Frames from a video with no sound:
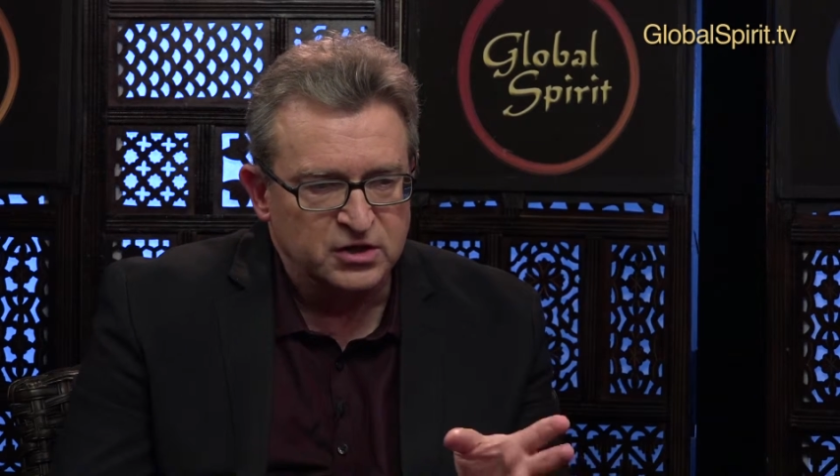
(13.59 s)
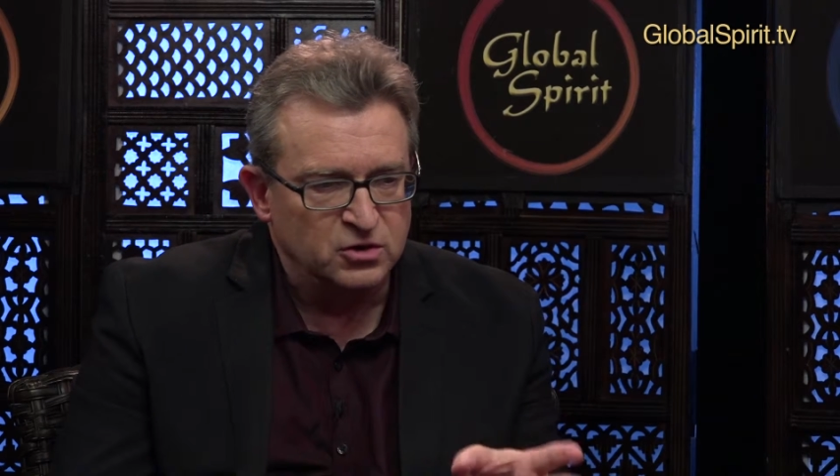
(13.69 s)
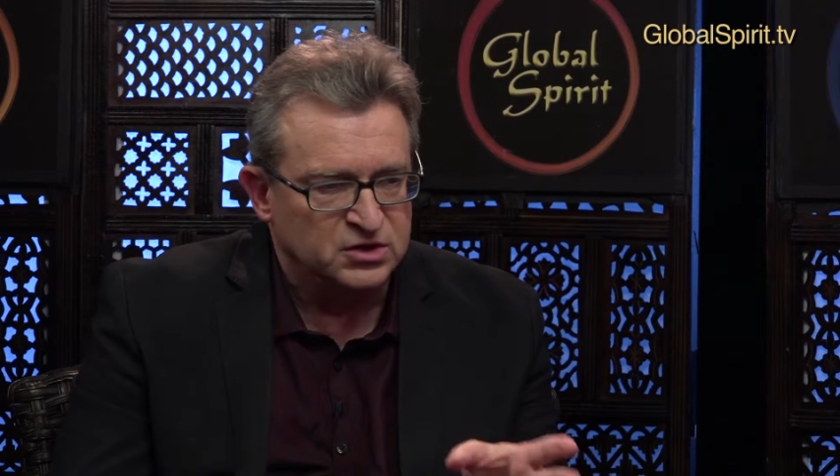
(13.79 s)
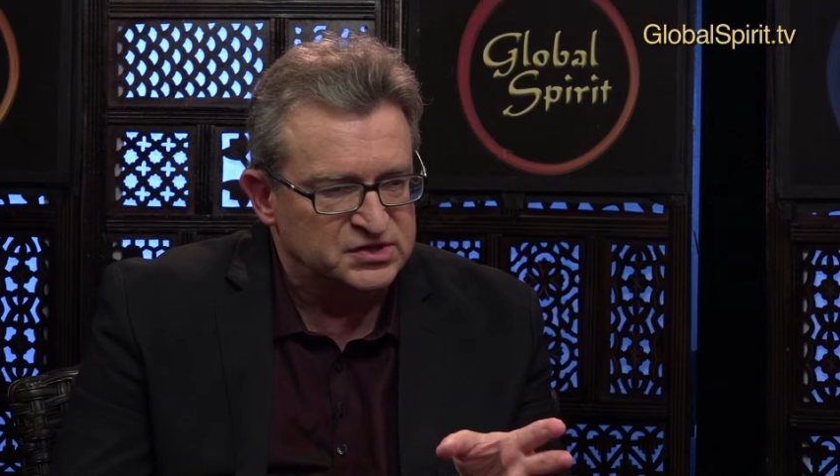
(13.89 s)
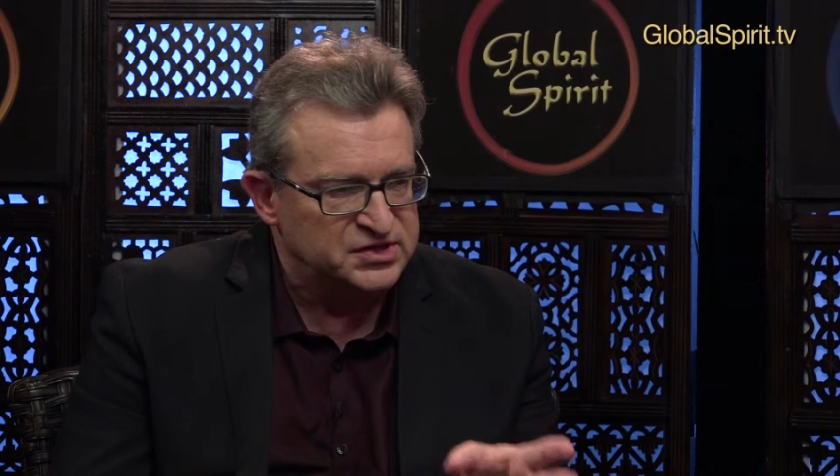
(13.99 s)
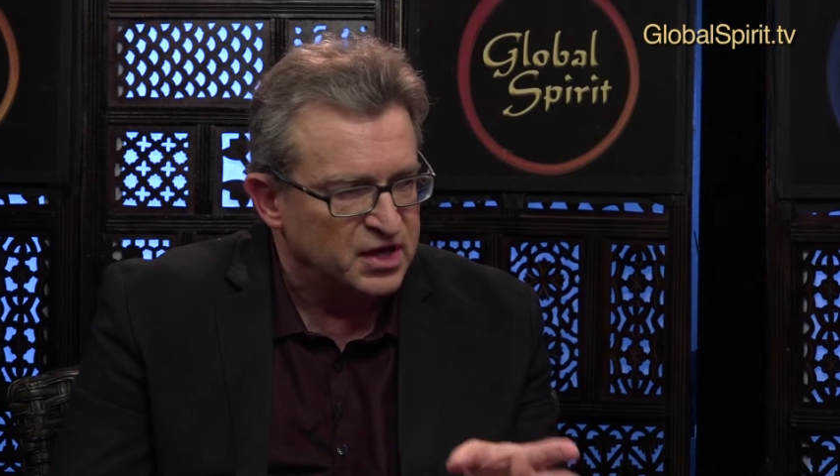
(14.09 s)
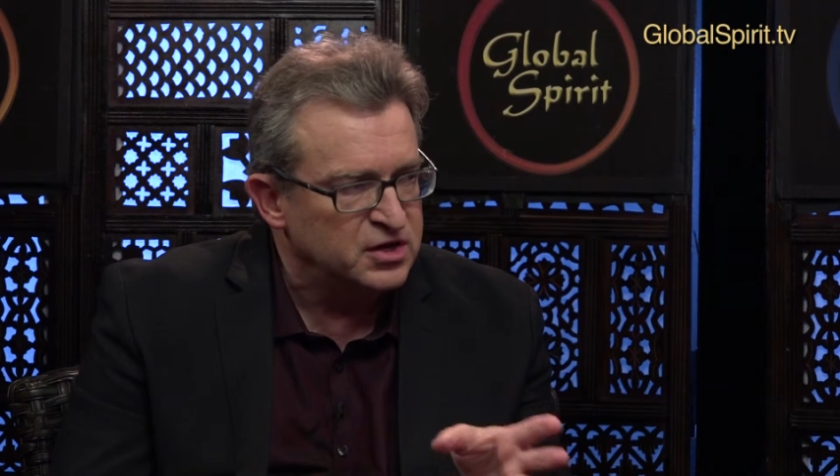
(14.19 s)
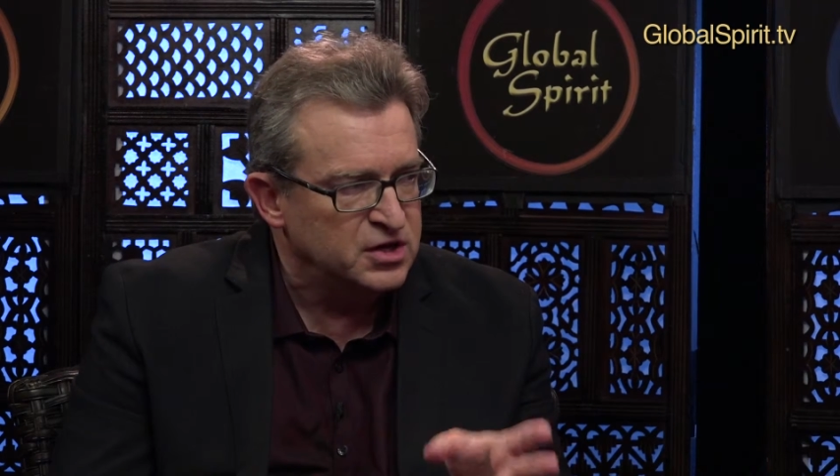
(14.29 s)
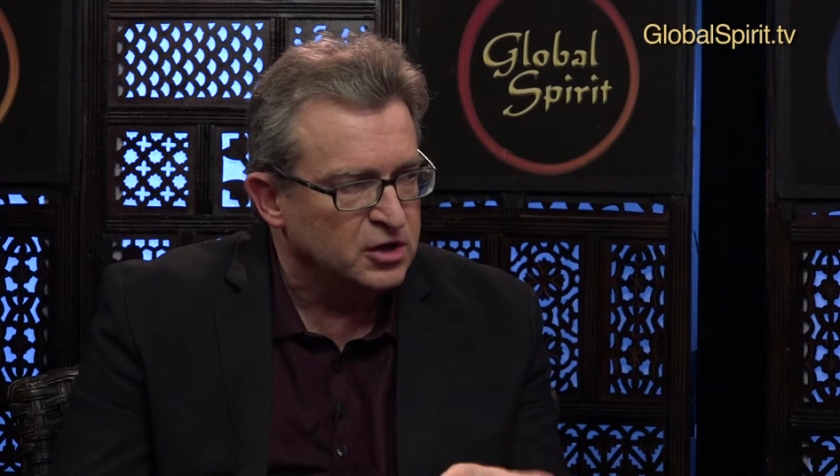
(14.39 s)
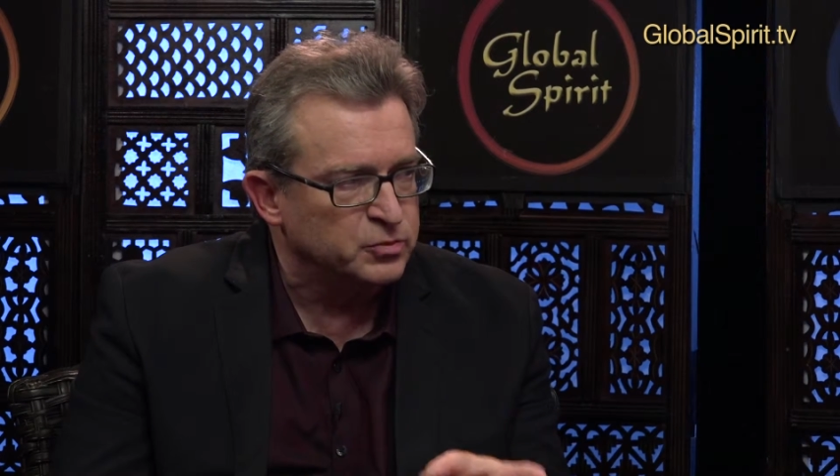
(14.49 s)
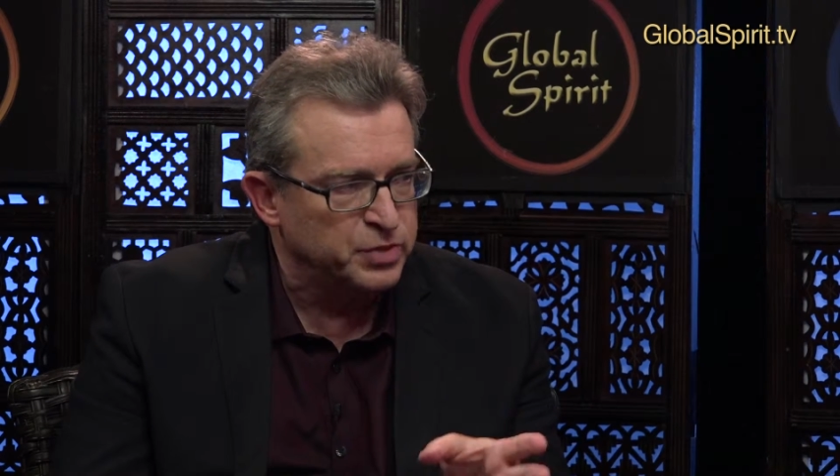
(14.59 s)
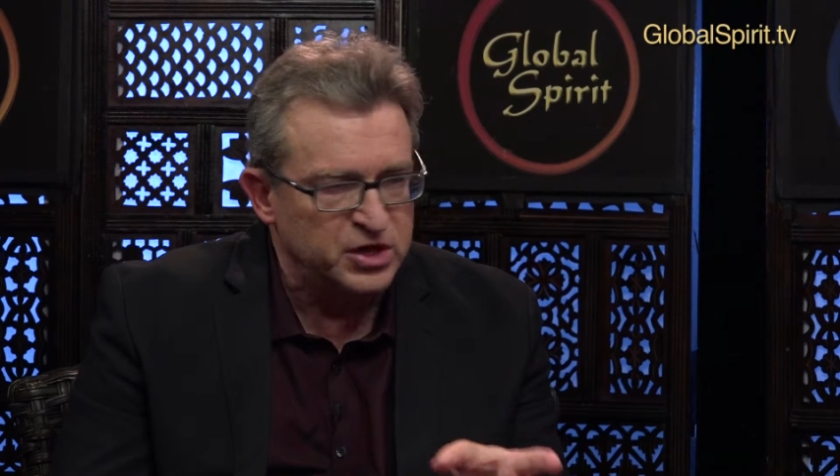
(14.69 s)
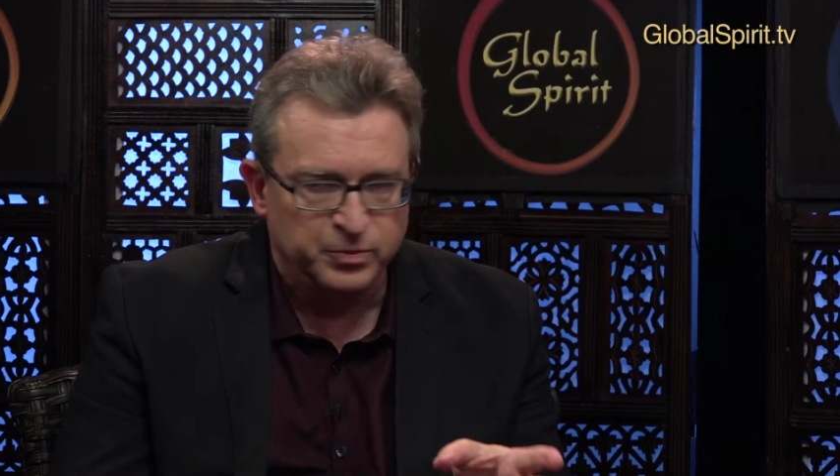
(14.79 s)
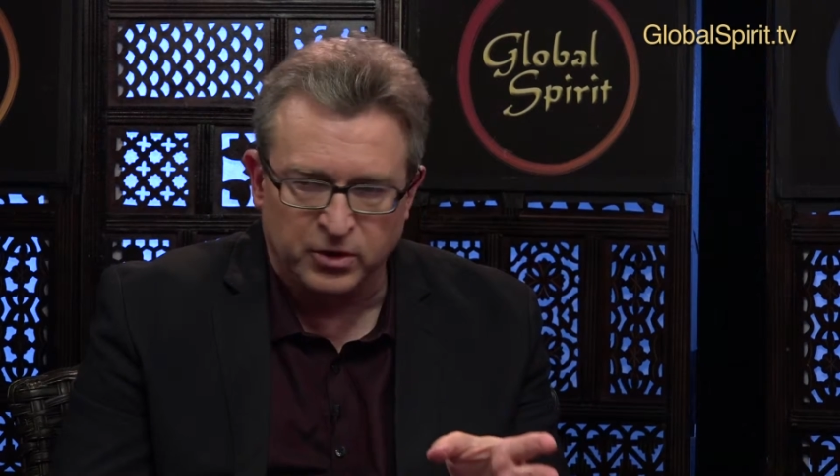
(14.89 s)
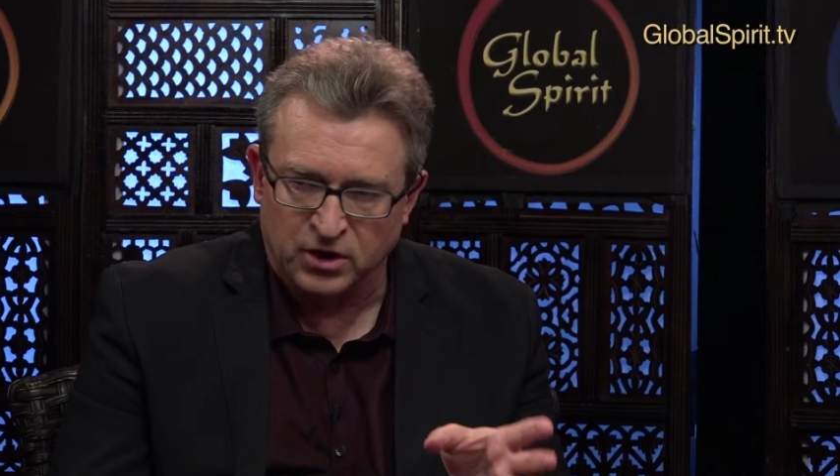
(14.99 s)
you can send young
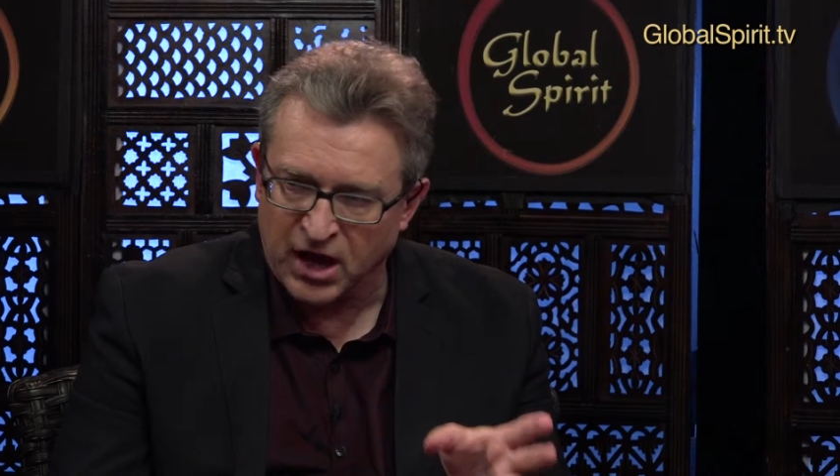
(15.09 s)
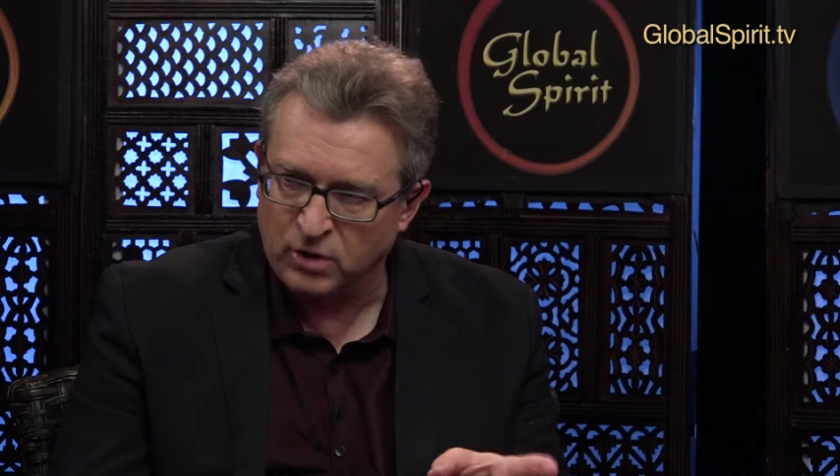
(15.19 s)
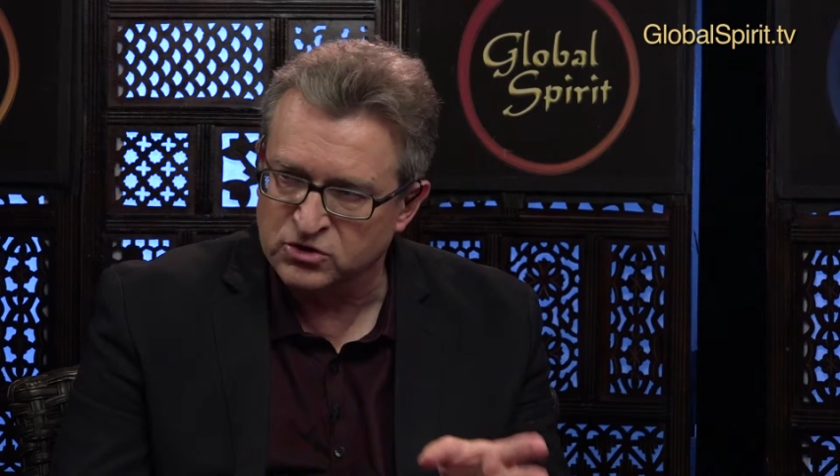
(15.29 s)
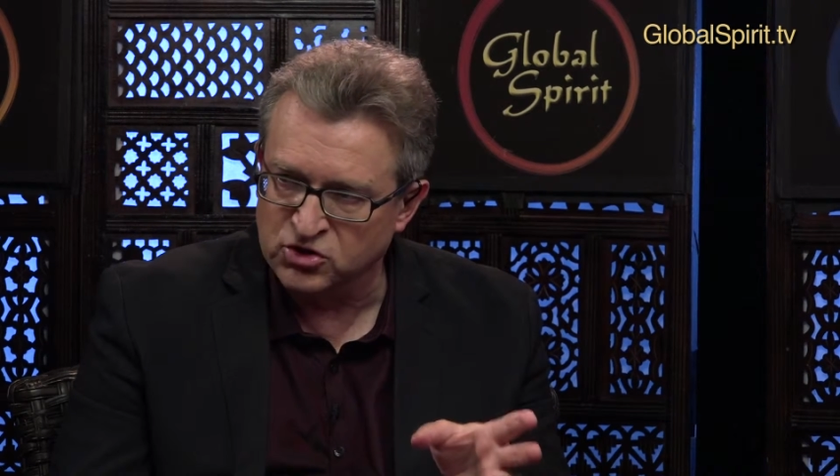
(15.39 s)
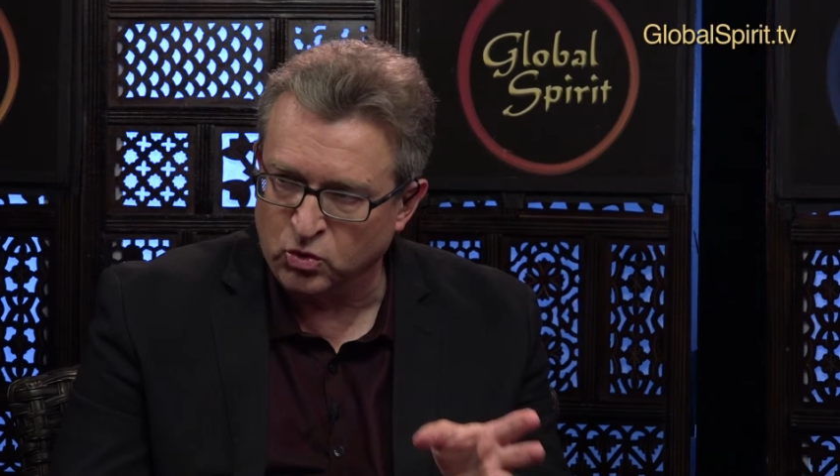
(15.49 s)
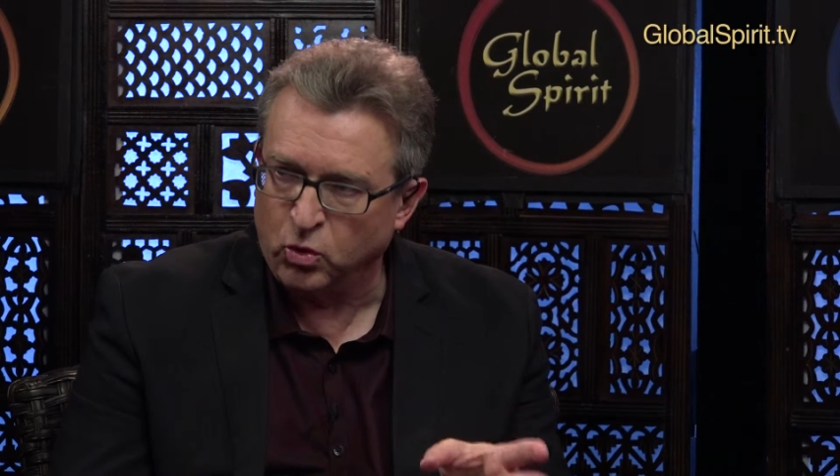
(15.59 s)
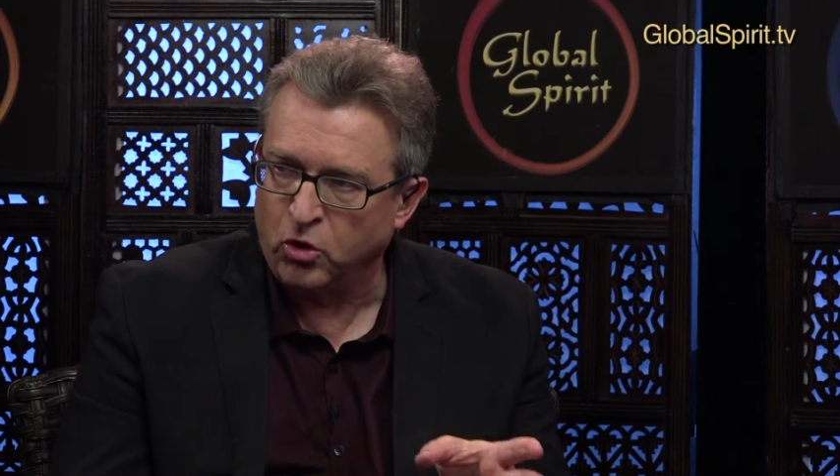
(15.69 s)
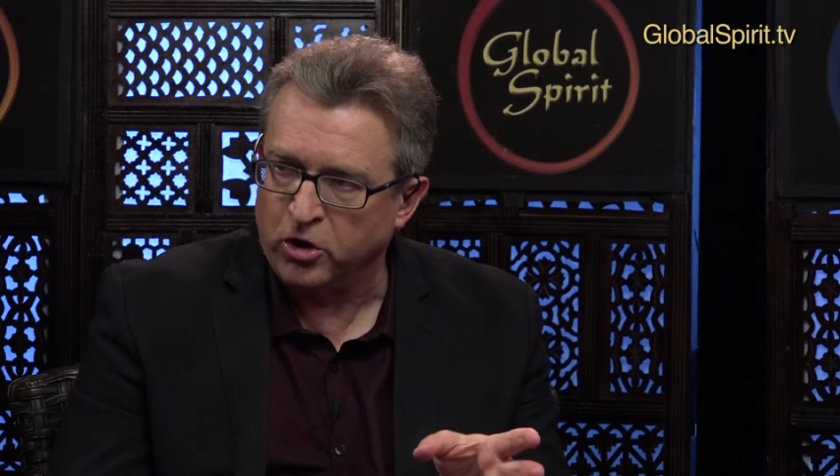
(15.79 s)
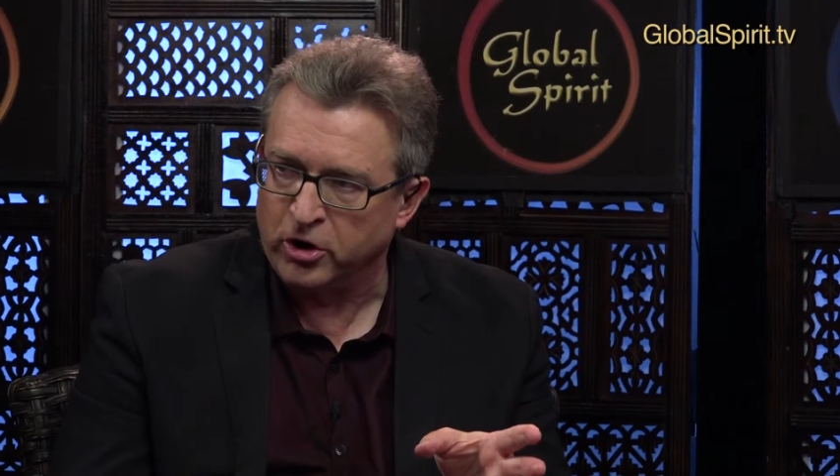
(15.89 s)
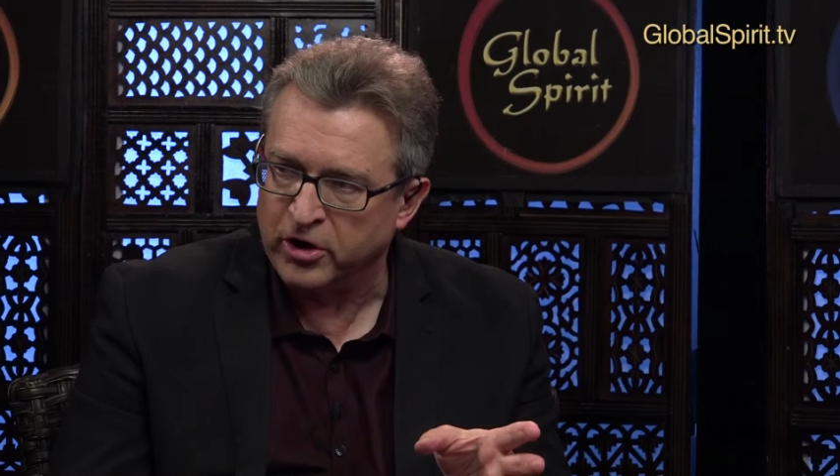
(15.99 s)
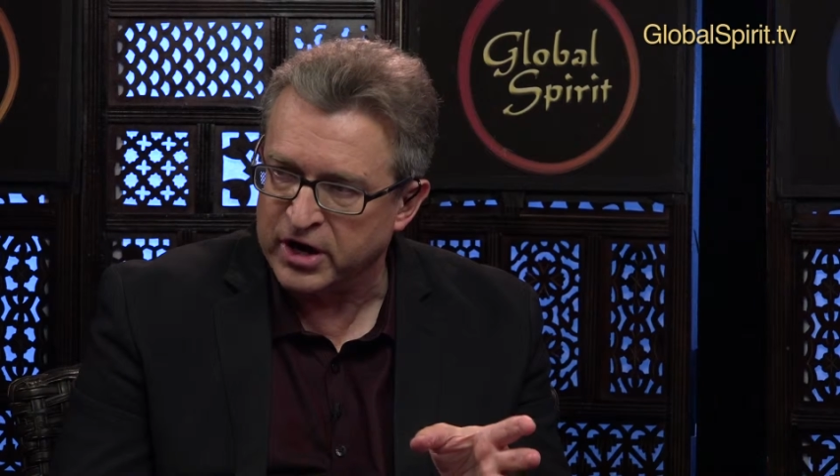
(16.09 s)
people out to war